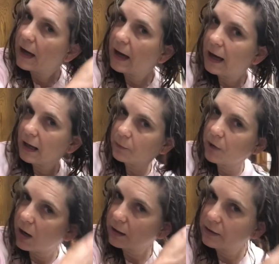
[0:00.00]
And I'm
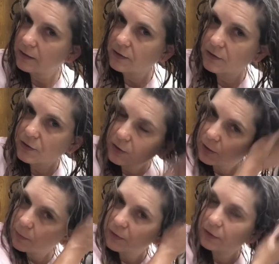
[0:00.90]
not going to
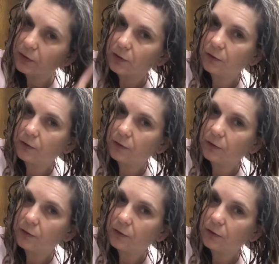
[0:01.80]
disturb the curl